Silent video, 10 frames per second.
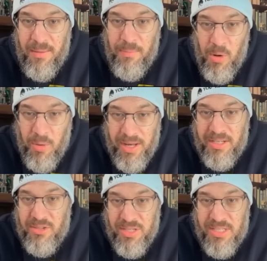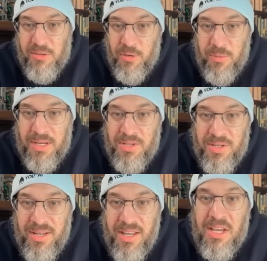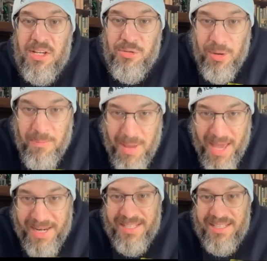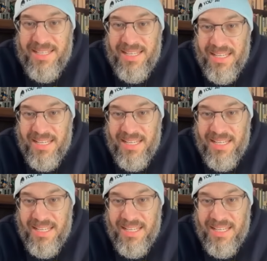Poetic transformation dramatically